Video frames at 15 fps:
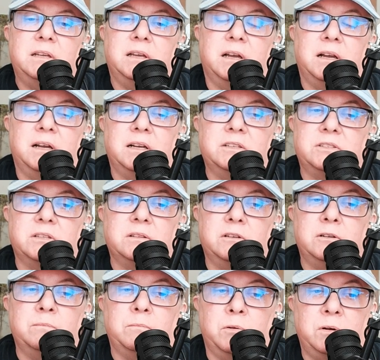To
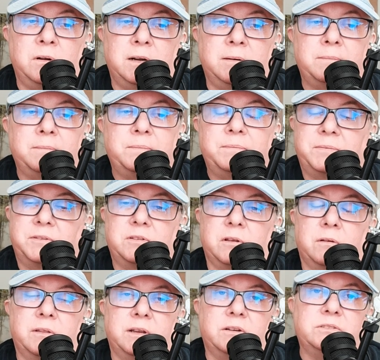learn more,
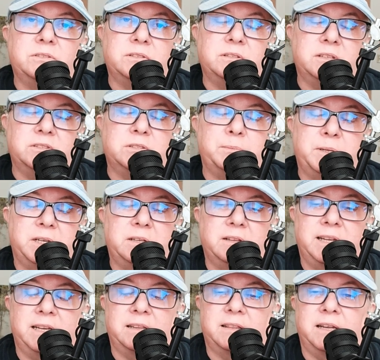so there's a big
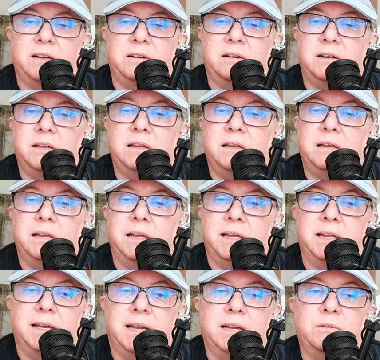link there,
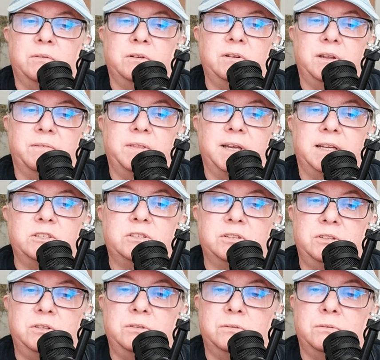and I will give that to
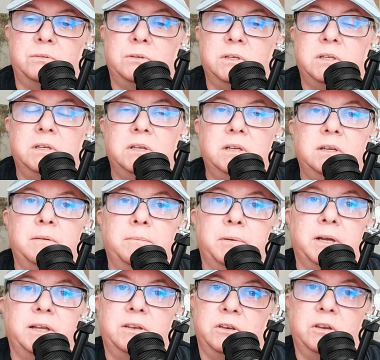you.
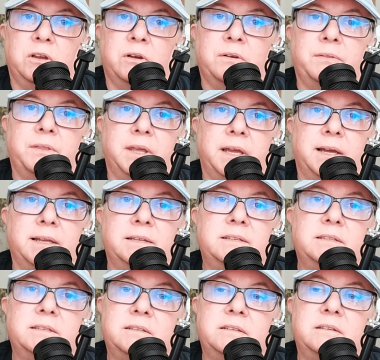But know that,
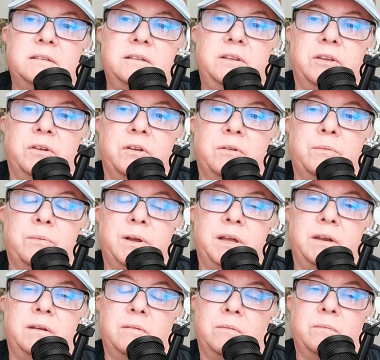you know,
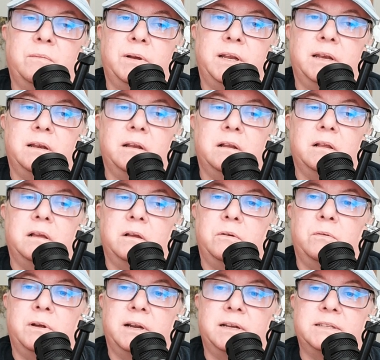when
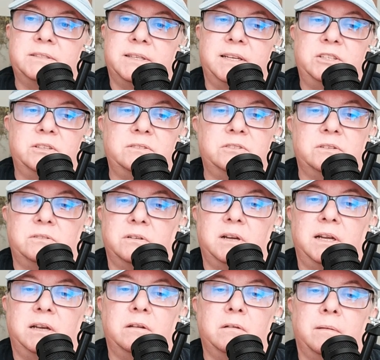organizations are
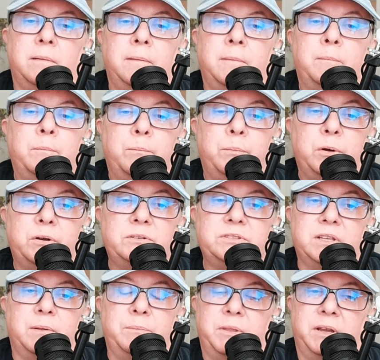trying to book
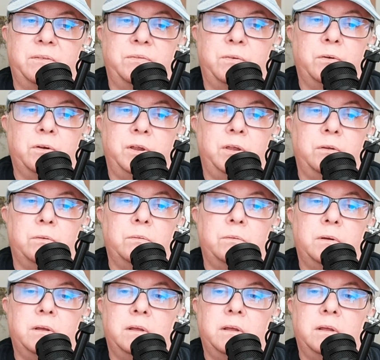something for you,